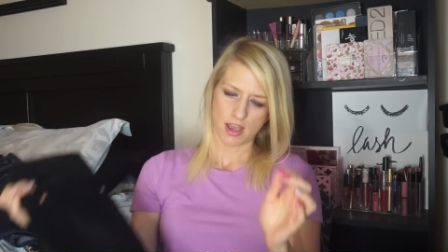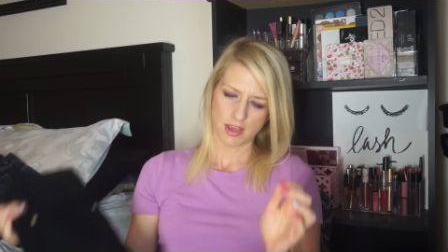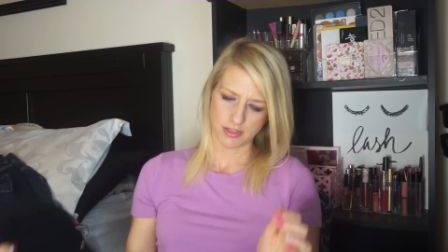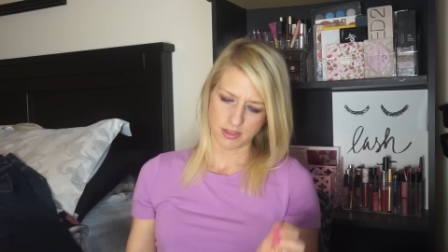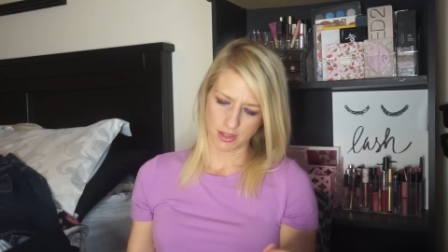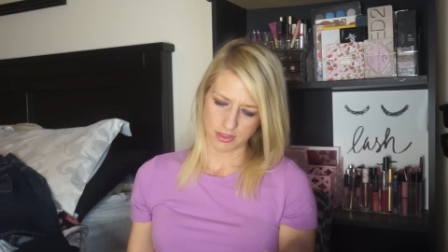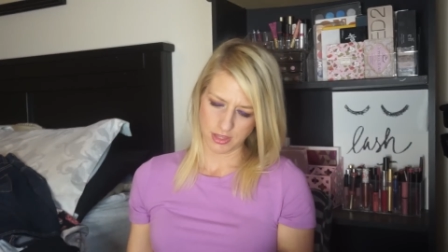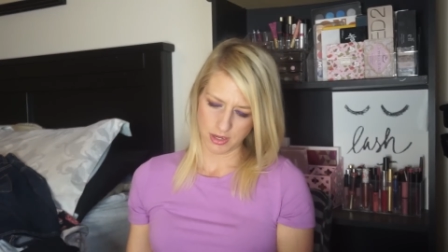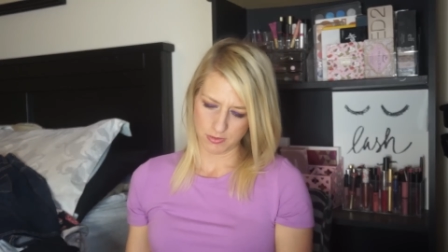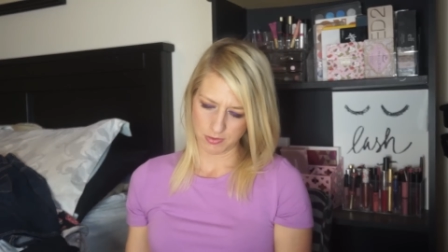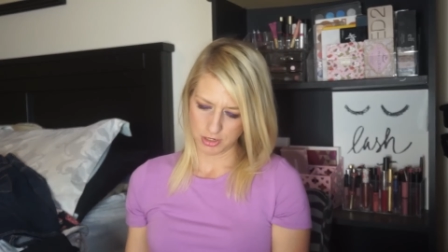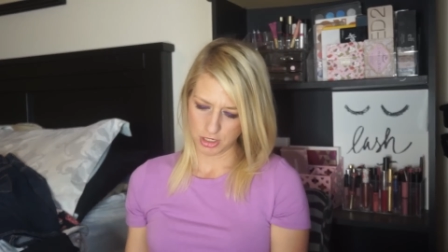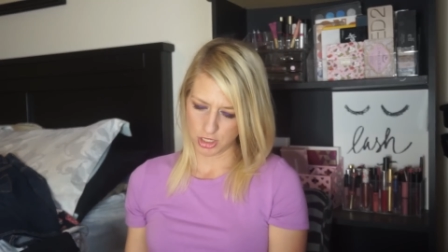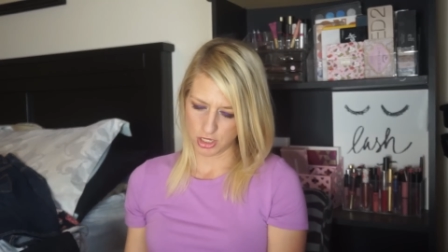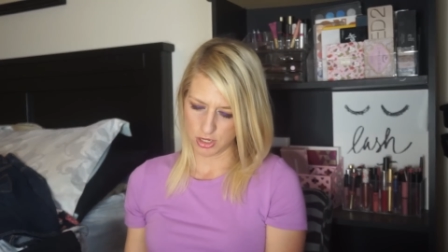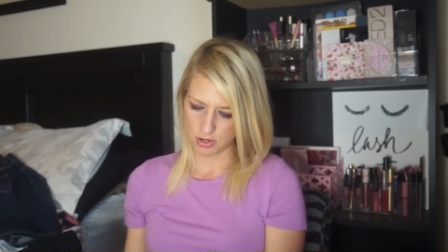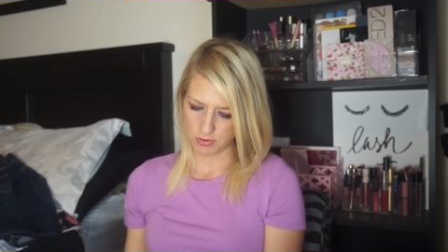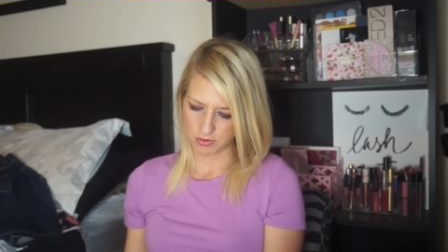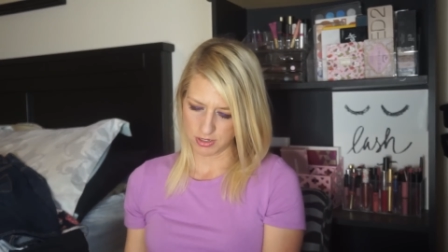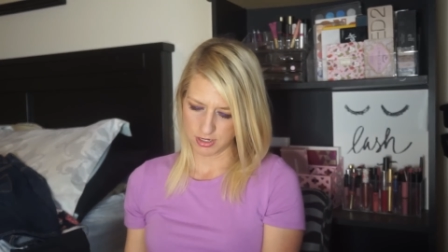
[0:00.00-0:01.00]
I thought they were
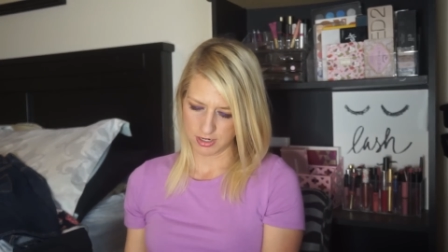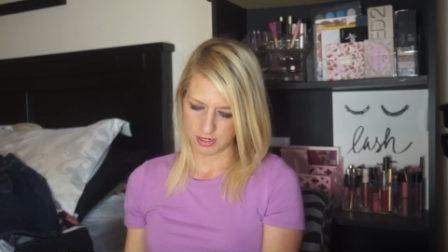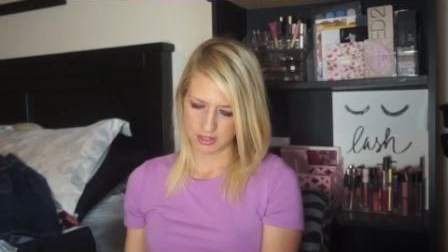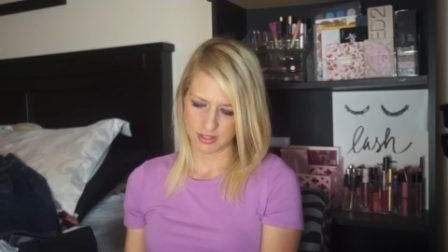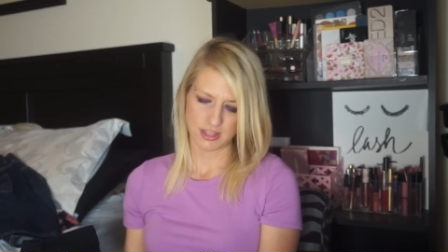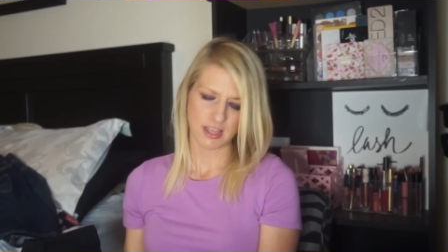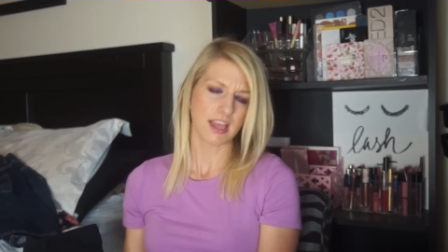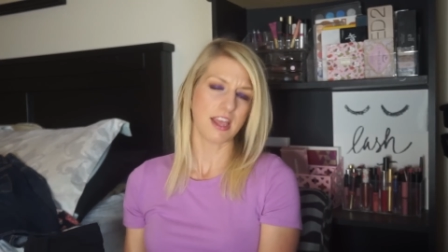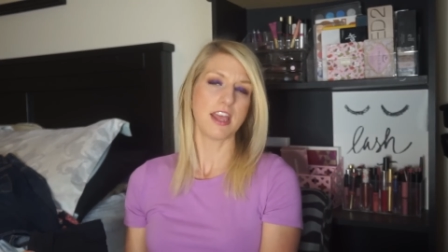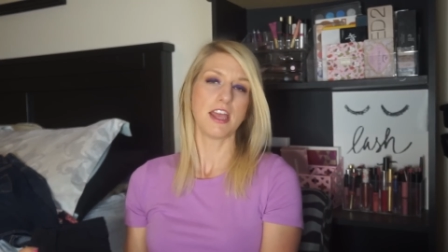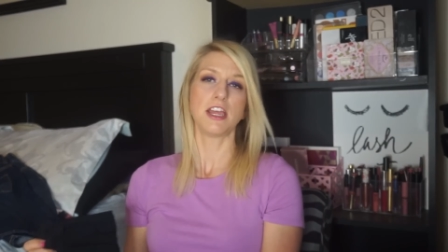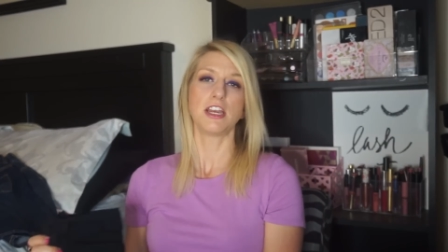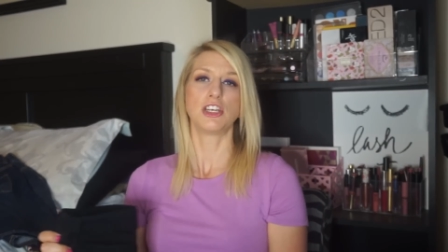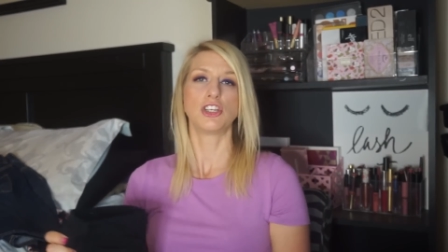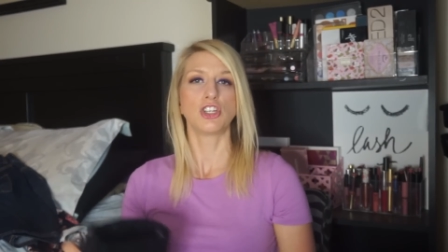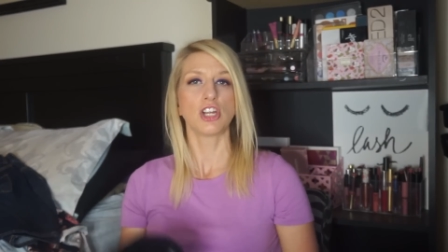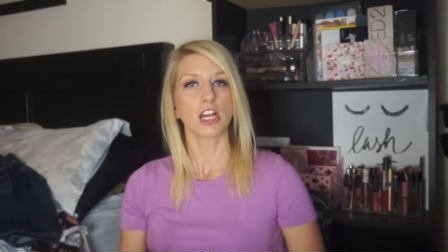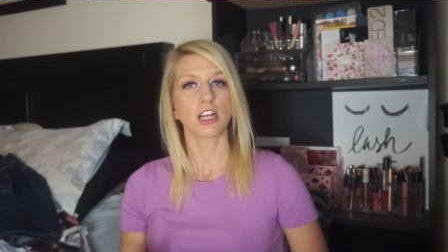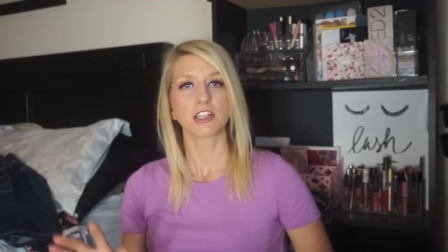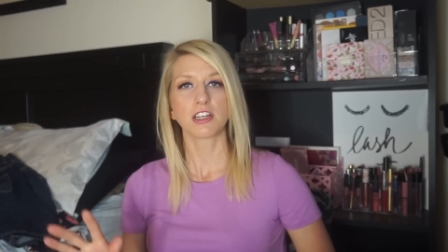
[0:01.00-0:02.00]
cute. They
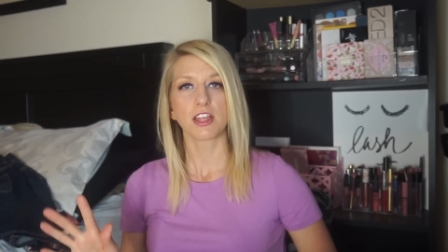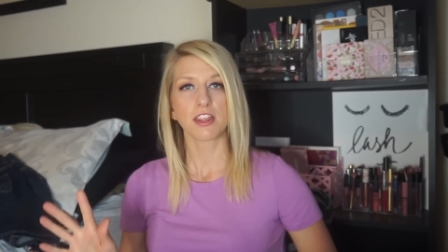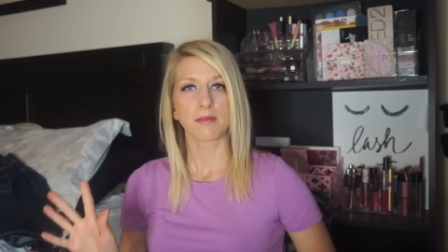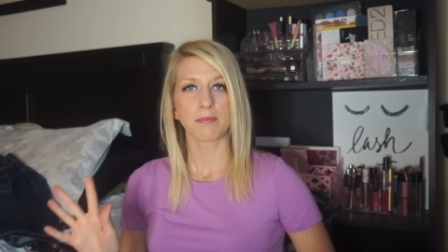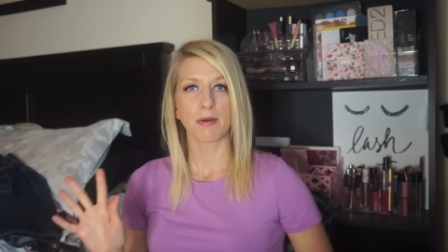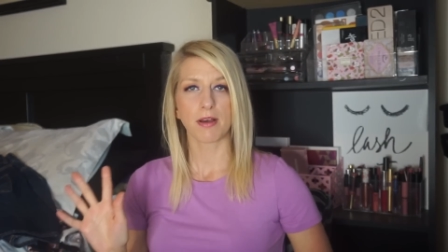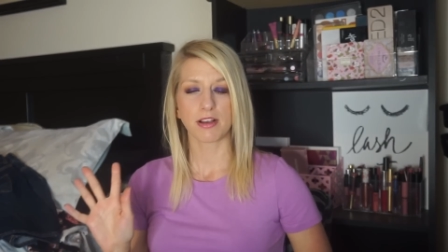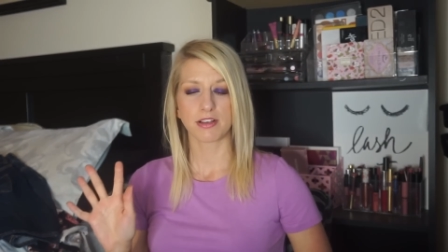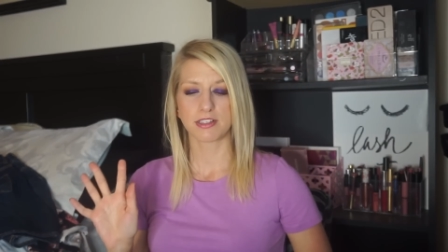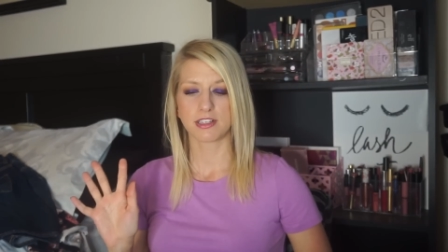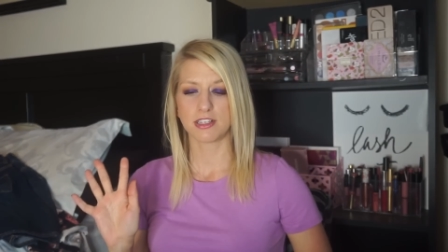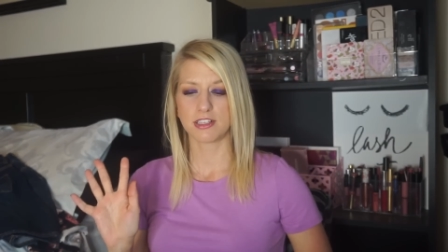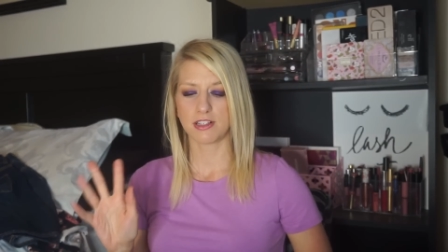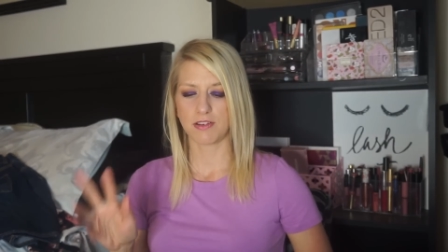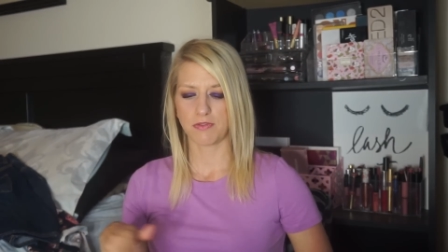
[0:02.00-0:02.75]
checked all the boxes,